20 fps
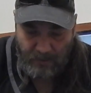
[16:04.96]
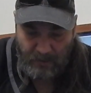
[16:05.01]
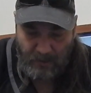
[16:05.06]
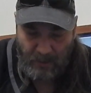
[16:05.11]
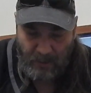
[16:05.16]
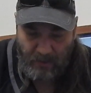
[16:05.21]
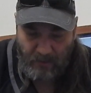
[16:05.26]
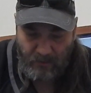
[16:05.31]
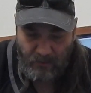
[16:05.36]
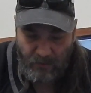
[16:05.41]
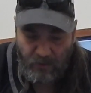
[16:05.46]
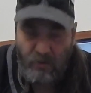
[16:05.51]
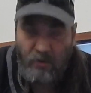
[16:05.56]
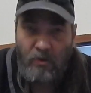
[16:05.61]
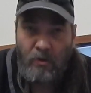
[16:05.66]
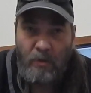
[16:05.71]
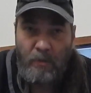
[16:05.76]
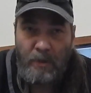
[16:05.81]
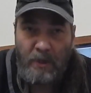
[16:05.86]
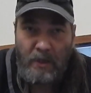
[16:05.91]
I don't
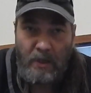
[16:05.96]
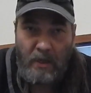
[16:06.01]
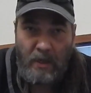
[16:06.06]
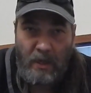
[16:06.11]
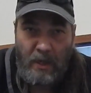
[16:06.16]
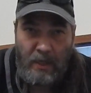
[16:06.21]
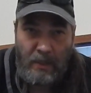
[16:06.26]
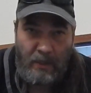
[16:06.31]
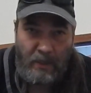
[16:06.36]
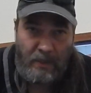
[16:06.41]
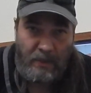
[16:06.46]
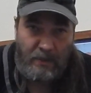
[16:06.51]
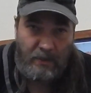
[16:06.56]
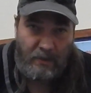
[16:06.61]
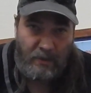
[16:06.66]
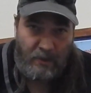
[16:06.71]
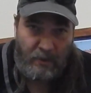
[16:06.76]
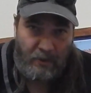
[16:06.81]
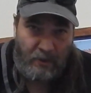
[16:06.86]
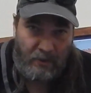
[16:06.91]
know. I mean, I like
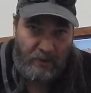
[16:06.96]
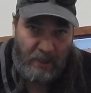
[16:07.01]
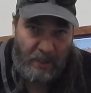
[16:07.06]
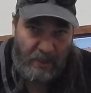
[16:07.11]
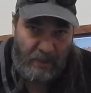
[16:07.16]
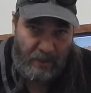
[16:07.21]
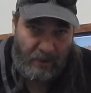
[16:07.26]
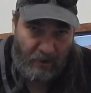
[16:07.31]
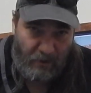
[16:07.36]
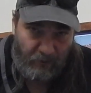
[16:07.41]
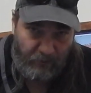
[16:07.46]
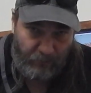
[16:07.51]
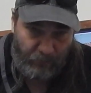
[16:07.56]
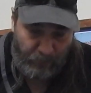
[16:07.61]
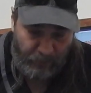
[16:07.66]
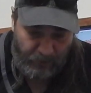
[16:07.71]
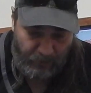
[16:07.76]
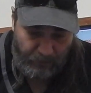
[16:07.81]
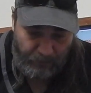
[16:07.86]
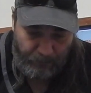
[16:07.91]
Danny
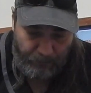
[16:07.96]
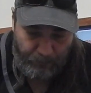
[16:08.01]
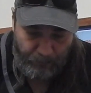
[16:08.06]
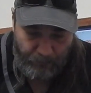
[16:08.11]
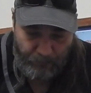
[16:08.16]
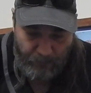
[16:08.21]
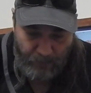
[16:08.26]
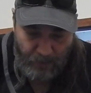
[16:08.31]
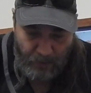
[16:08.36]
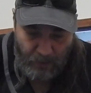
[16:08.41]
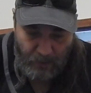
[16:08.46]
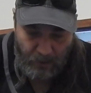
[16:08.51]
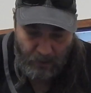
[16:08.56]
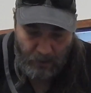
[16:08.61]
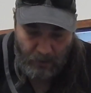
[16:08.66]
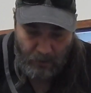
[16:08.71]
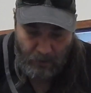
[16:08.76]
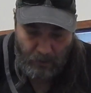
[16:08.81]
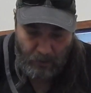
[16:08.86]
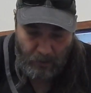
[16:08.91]
Elfman,
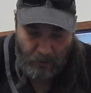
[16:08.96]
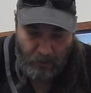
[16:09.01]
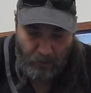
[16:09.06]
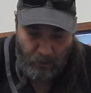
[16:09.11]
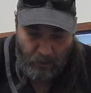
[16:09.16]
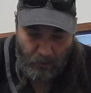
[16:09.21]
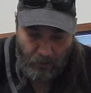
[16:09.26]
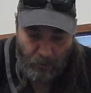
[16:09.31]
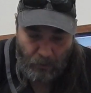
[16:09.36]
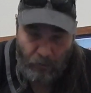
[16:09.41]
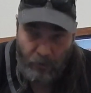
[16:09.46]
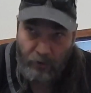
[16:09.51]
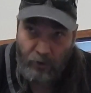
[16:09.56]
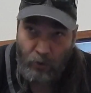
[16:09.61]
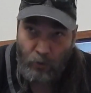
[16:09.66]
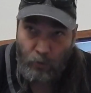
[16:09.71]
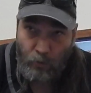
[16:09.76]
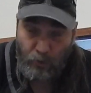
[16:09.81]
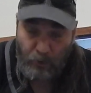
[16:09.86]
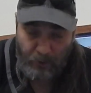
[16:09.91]

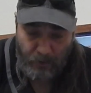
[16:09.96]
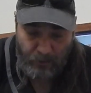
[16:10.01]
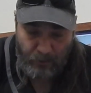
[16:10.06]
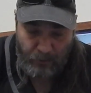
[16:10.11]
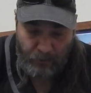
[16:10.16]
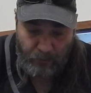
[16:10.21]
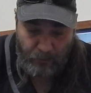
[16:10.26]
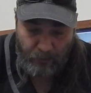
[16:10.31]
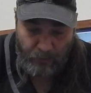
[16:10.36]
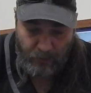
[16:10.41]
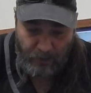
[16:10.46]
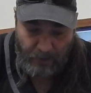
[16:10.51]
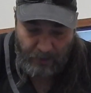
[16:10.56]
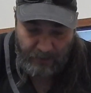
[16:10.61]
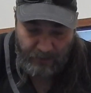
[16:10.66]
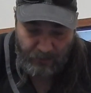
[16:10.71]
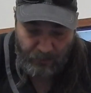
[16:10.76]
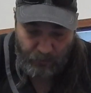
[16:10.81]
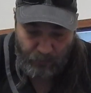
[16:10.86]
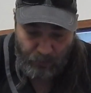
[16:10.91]
Boingo Boingo,
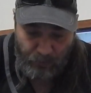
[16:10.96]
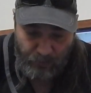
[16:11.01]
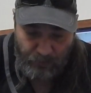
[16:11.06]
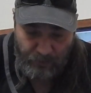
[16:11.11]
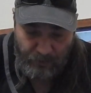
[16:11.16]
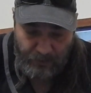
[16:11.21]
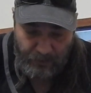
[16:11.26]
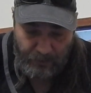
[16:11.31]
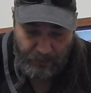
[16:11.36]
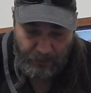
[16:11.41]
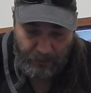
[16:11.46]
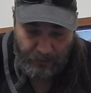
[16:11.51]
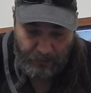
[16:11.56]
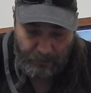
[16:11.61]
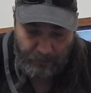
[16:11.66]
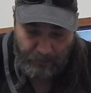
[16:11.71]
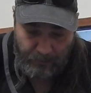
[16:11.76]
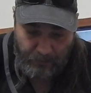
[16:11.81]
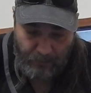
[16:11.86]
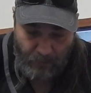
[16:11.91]
classical music,
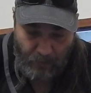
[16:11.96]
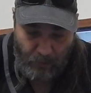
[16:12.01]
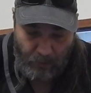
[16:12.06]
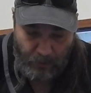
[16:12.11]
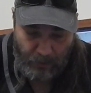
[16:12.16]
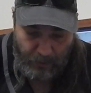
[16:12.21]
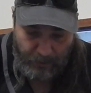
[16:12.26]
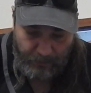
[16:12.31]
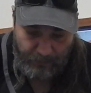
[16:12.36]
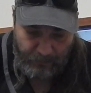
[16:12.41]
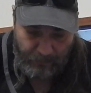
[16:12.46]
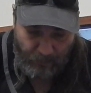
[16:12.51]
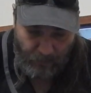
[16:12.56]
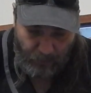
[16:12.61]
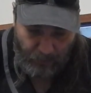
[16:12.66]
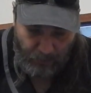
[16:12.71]
all kinds.